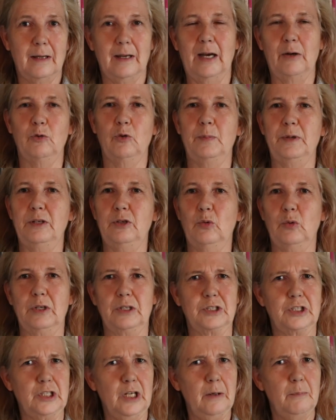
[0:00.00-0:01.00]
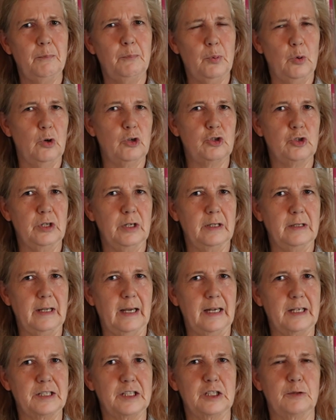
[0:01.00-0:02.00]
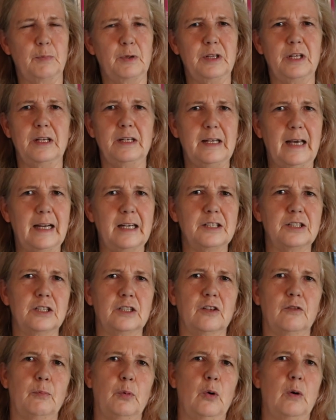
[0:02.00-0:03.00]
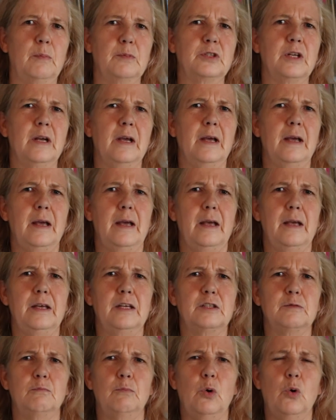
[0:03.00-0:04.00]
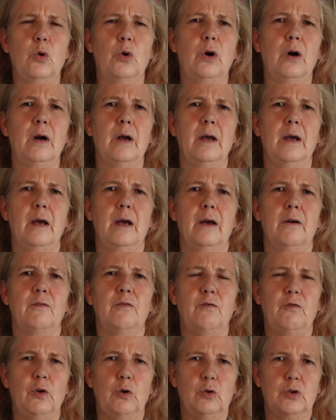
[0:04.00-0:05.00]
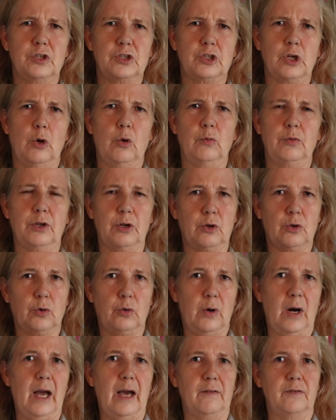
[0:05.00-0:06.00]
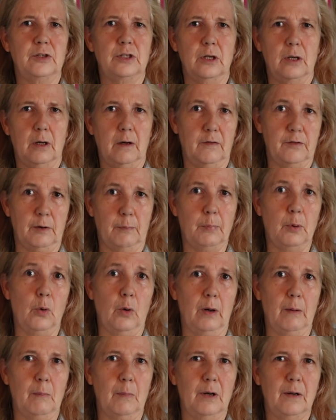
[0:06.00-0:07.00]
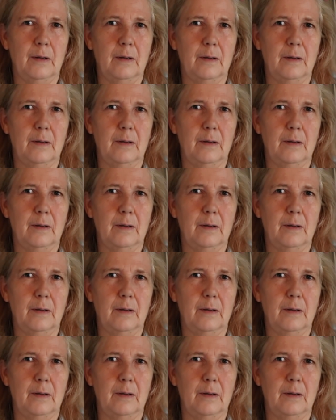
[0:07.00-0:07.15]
I will be doing some poetry analysis, but the analysis of poems is more focused on the craft of the poem.